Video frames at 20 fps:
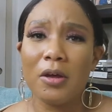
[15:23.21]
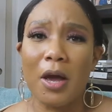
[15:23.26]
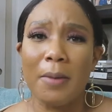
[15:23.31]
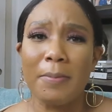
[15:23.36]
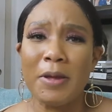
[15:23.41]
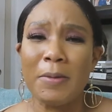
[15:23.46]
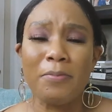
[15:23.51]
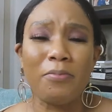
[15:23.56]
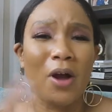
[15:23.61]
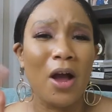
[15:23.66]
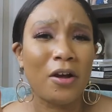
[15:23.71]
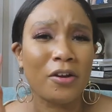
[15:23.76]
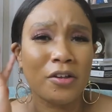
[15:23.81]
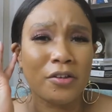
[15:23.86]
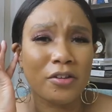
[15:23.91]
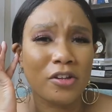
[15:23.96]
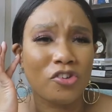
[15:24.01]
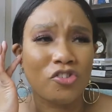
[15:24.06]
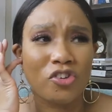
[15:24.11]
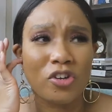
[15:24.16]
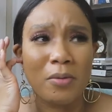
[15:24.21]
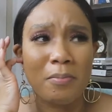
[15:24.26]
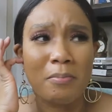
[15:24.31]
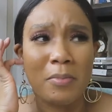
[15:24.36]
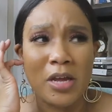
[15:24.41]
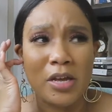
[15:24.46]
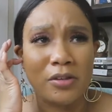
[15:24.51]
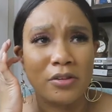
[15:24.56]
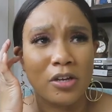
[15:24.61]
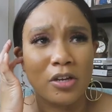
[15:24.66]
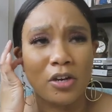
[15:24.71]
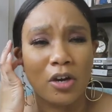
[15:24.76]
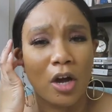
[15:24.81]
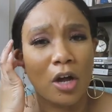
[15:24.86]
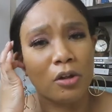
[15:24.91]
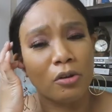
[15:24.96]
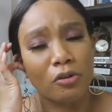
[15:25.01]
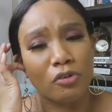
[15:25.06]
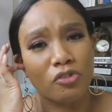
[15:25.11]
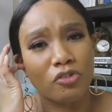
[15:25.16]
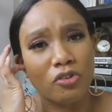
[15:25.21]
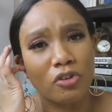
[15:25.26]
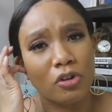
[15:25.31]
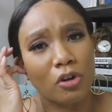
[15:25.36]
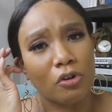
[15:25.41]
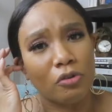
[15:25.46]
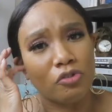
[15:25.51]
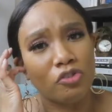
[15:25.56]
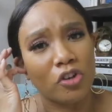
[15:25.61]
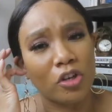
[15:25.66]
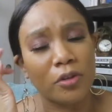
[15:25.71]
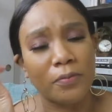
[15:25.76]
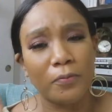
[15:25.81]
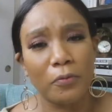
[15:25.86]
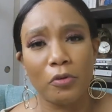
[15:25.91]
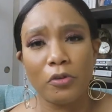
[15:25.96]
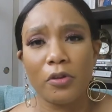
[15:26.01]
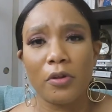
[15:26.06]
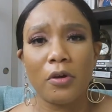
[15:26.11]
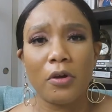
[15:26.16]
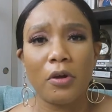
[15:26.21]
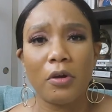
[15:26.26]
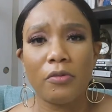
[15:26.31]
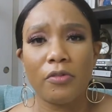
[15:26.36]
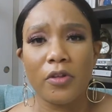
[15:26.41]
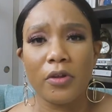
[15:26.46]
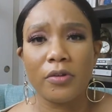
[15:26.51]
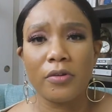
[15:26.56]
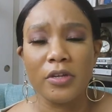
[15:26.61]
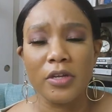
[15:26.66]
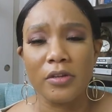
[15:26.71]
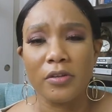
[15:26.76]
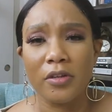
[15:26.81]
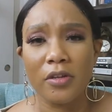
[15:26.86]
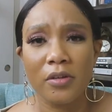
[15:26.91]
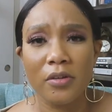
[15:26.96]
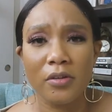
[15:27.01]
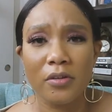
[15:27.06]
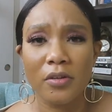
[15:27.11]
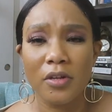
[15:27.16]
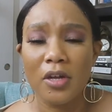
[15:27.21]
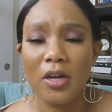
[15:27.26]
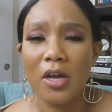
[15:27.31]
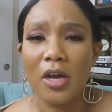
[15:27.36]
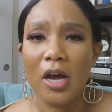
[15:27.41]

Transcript: I mean, brown is such an amazing color, you know, just for the the seasons.